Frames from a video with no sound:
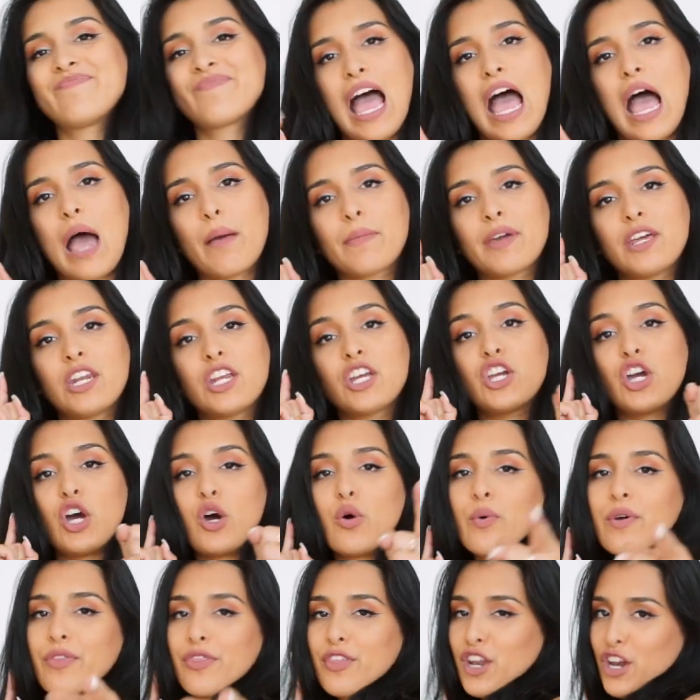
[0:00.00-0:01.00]
I'm gonna
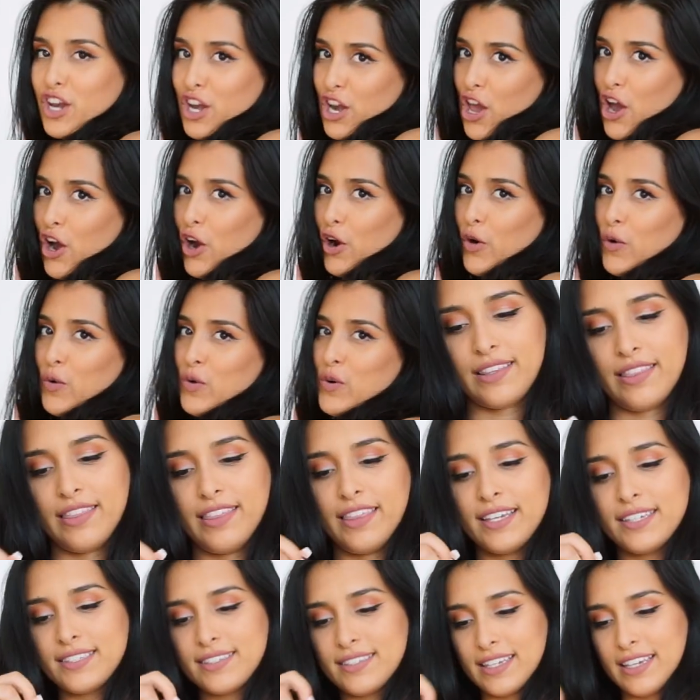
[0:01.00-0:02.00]
go with a no.
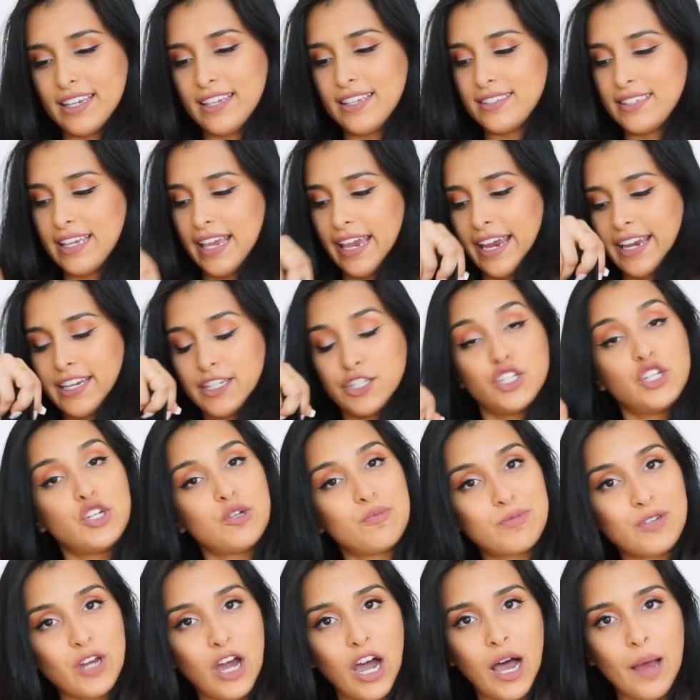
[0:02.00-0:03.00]
This is a
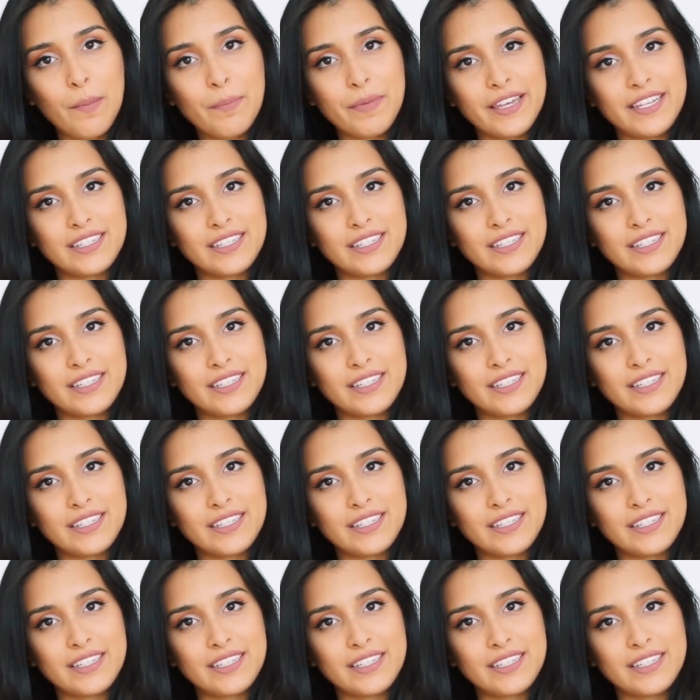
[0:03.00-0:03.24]
tube top.